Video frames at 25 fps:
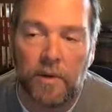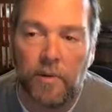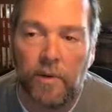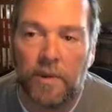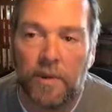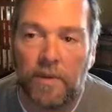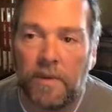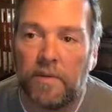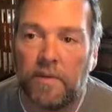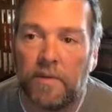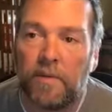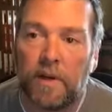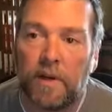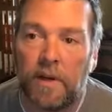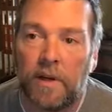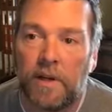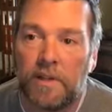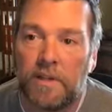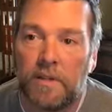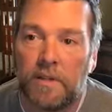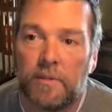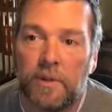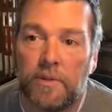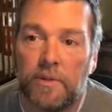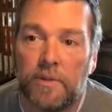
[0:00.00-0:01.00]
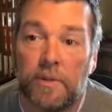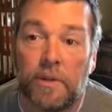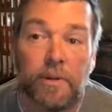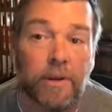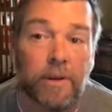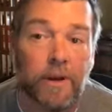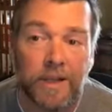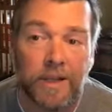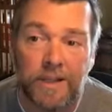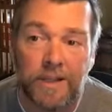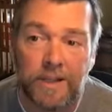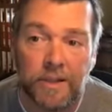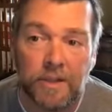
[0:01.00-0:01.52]
with different customers
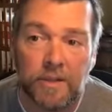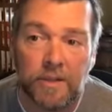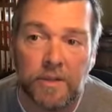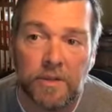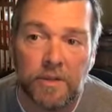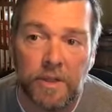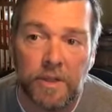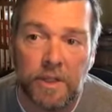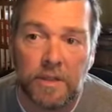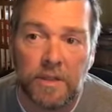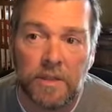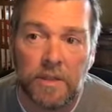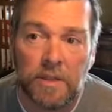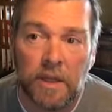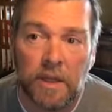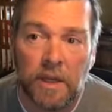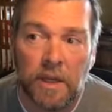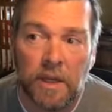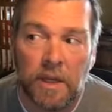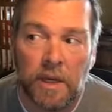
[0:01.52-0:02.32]
across industries